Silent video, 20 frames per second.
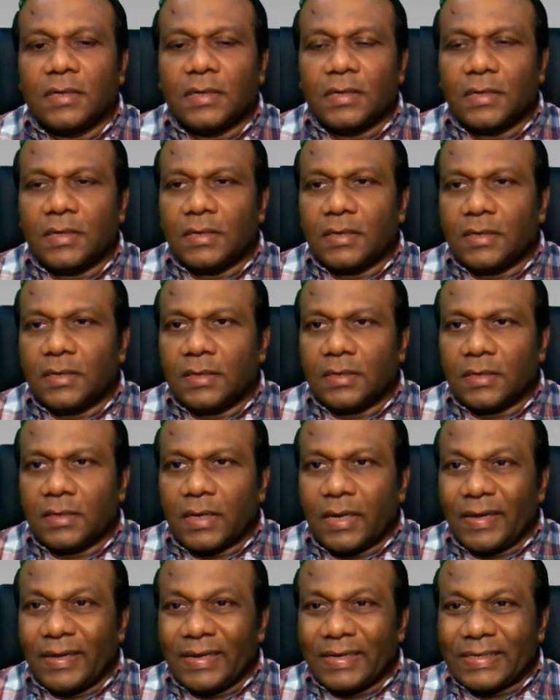uh,
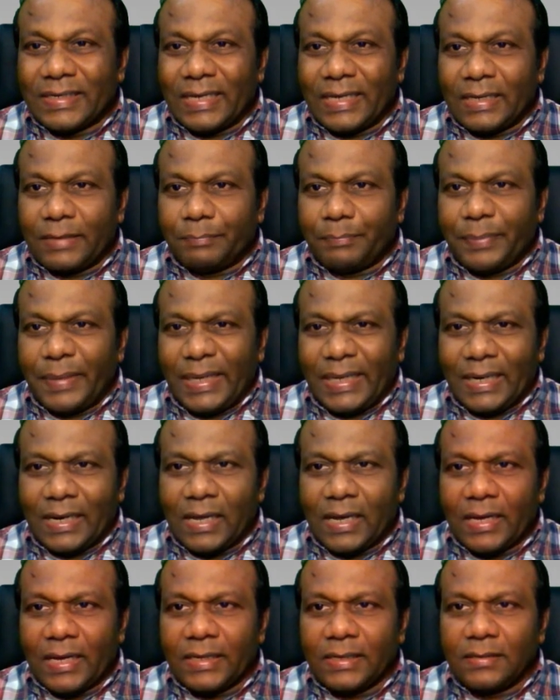I'll click pick
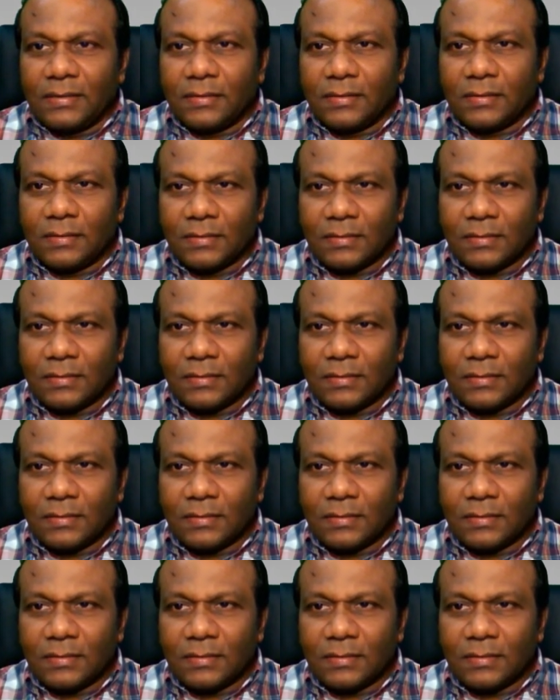line